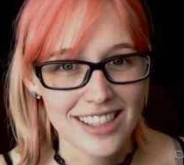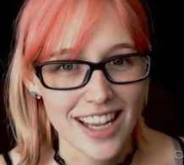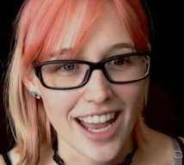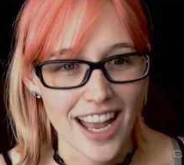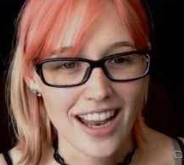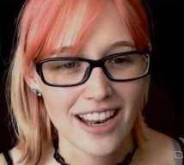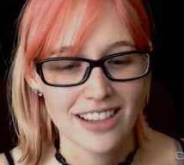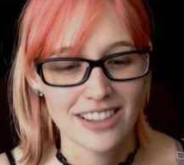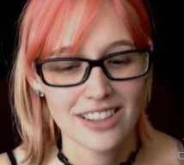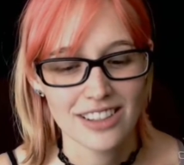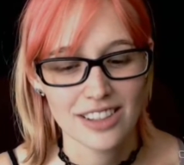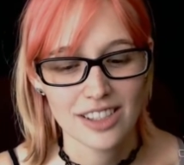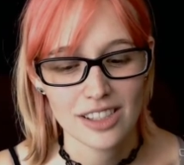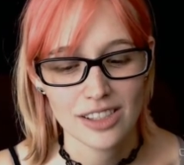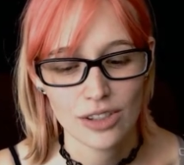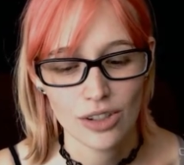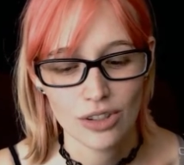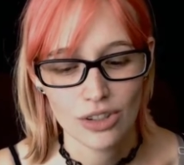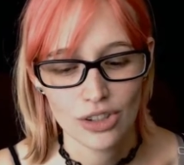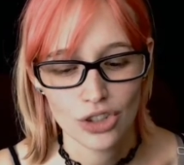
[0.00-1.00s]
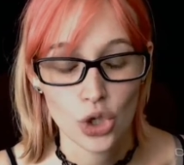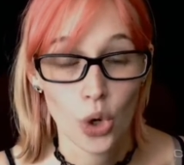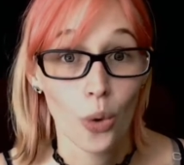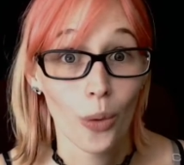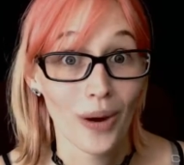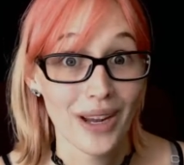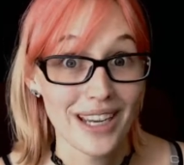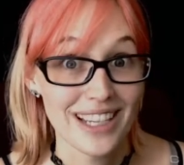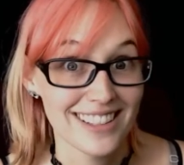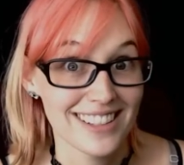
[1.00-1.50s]
and
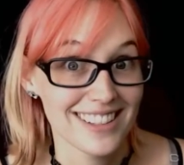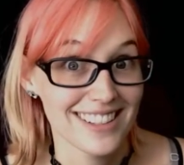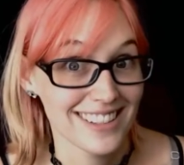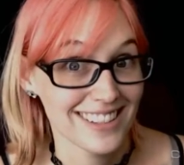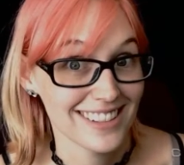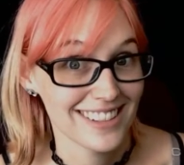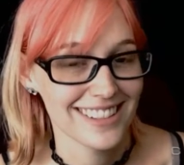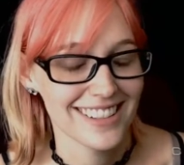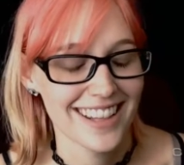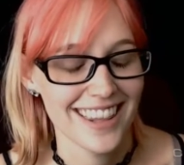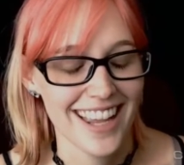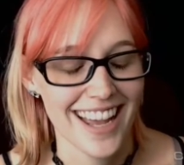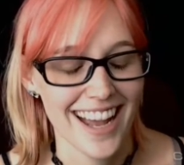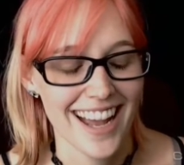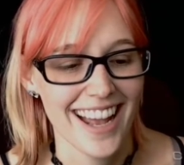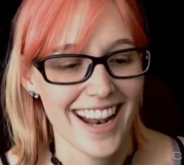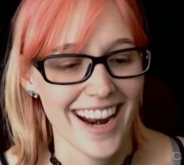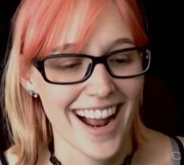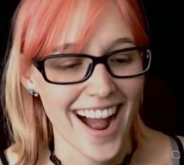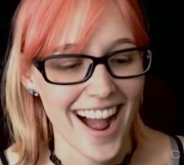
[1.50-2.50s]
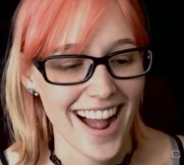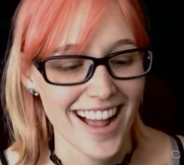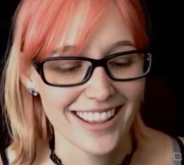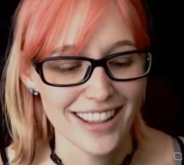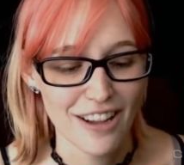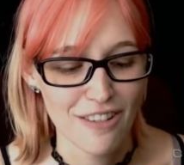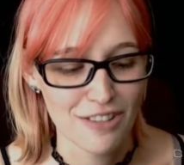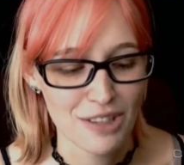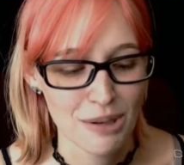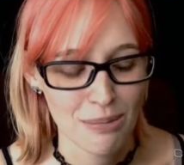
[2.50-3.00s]
toys that I
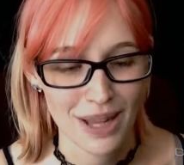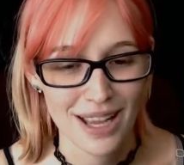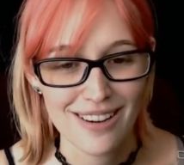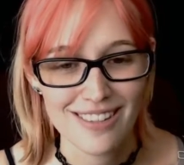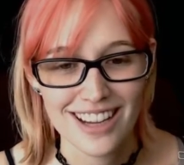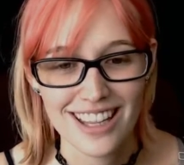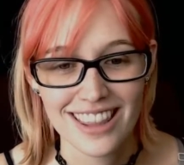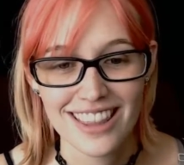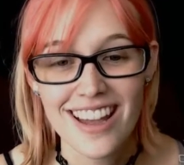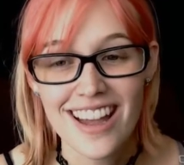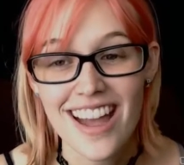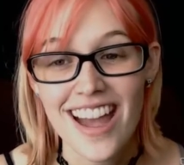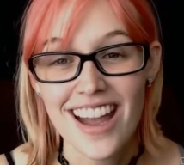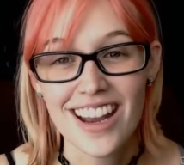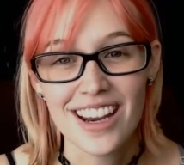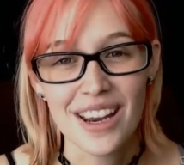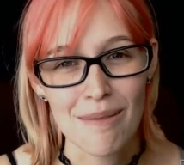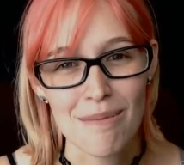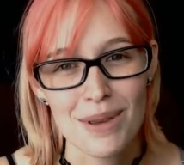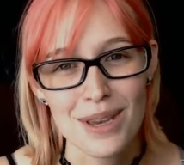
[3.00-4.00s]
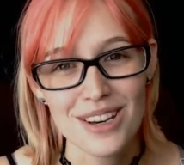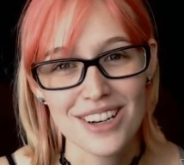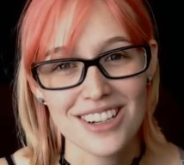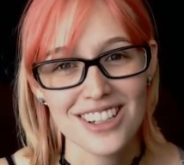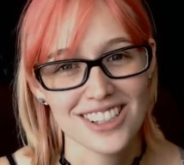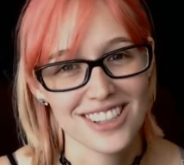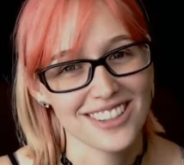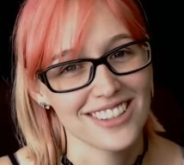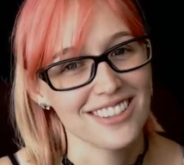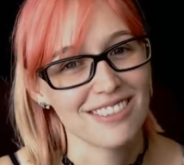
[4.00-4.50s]
love to play with. And computers
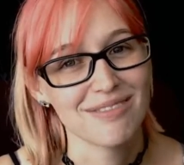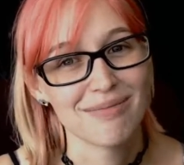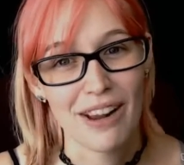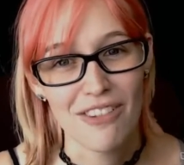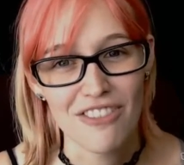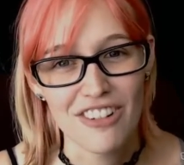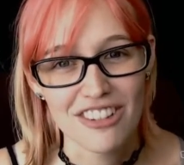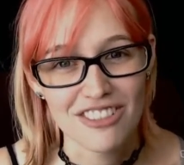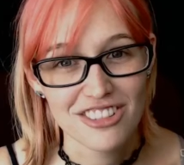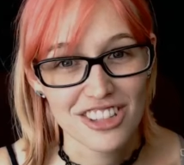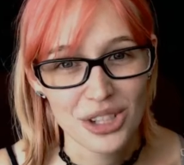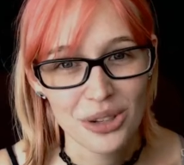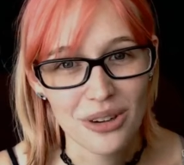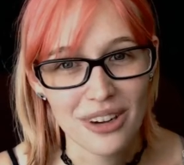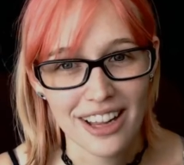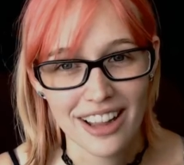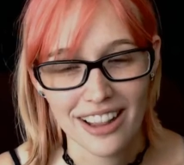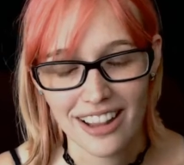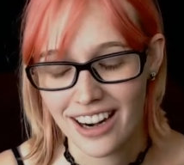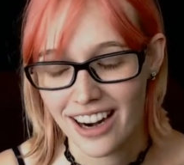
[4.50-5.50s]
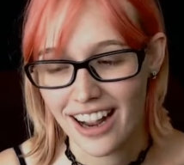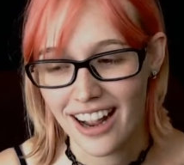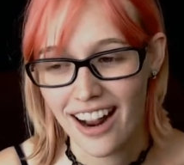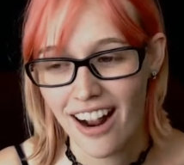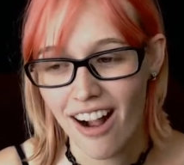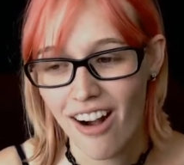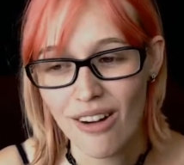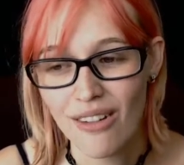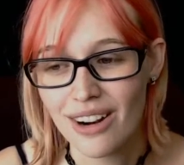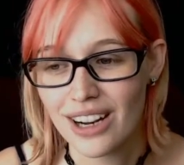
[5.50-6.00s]
are my favorite toy. Like, I
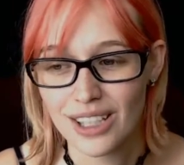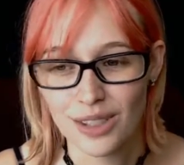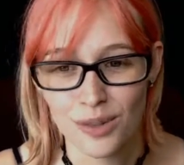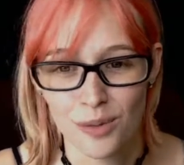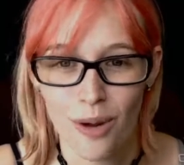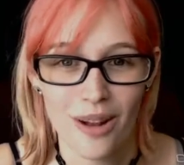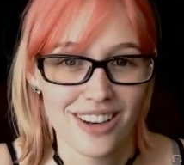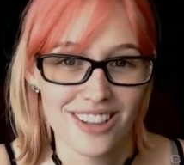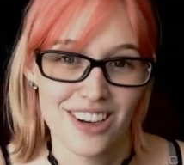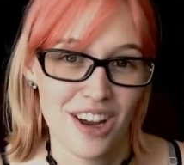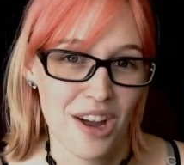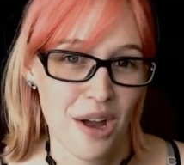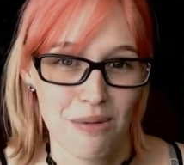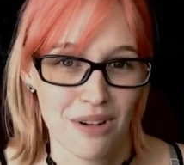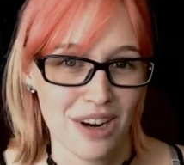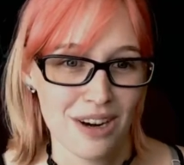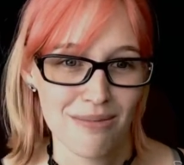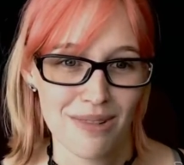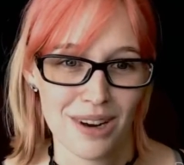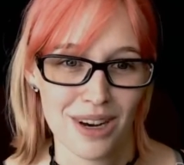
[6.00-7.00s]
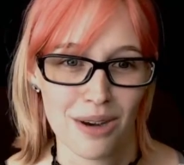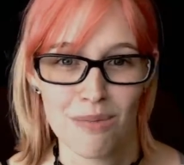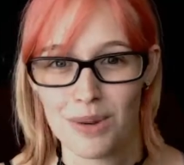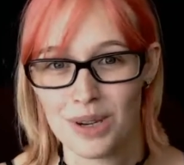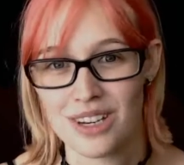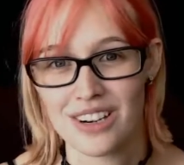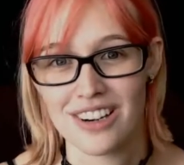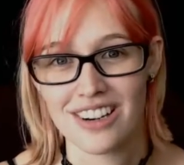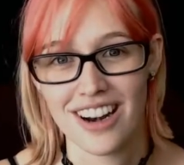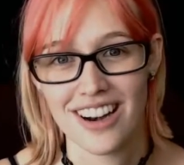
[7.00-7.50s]
always want to upgrade my
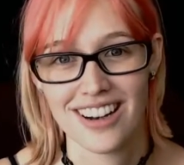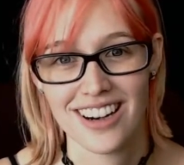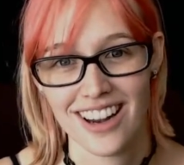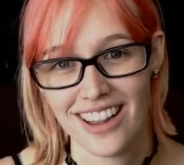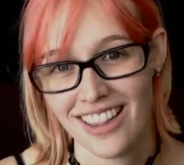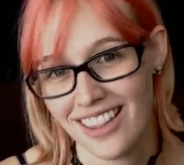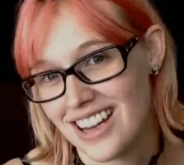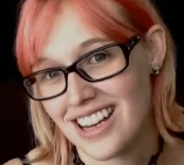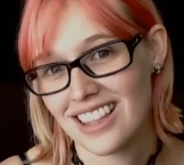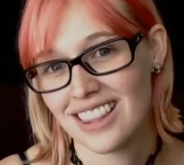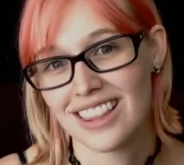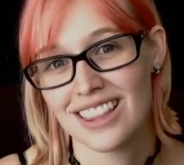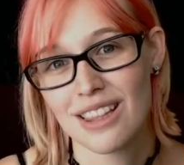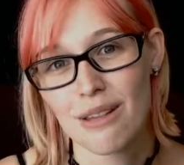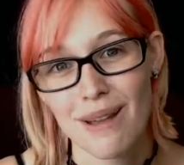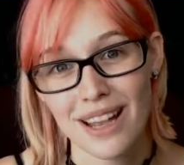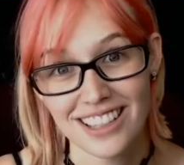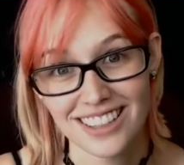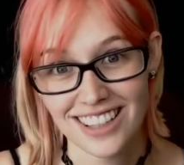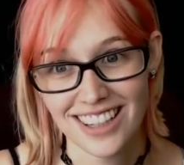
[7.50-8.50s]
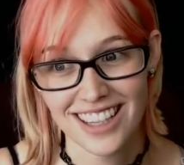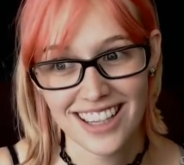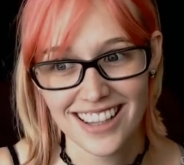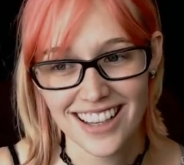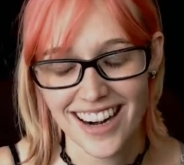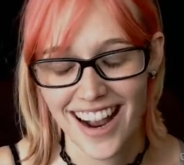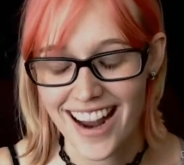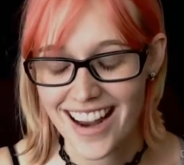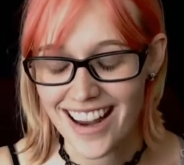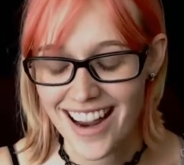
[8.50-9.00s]
computer and get, like, the best thing that
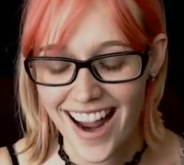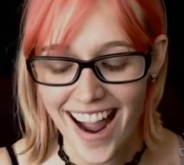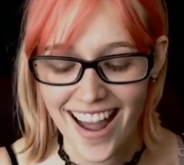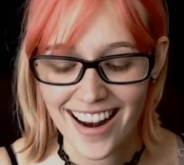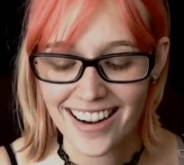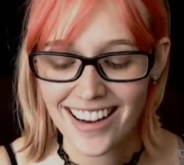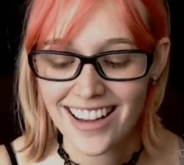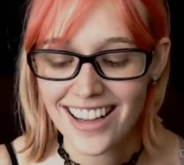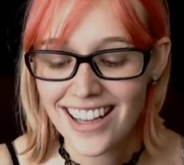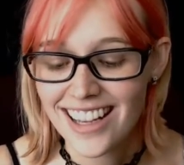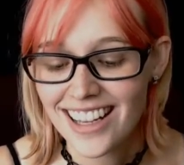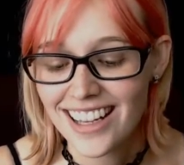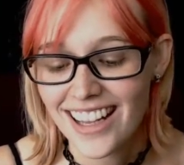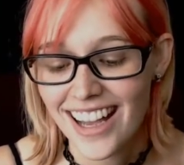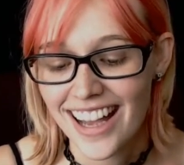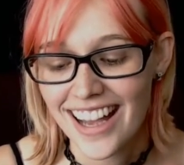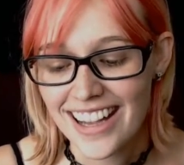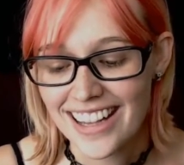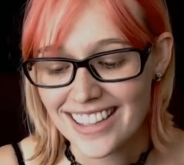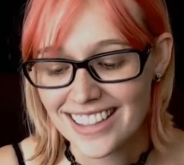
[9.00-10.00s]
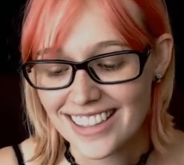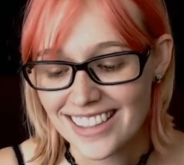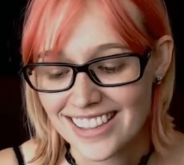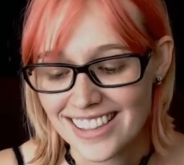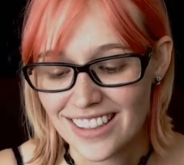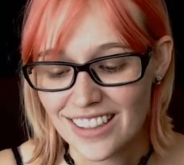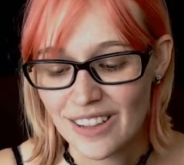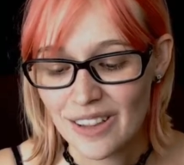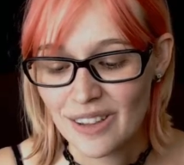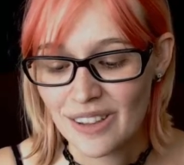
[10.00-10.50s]
I can. And
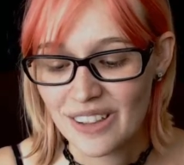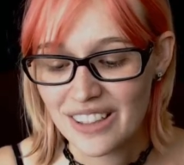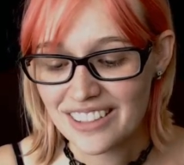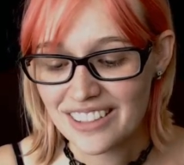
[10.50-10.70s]
so,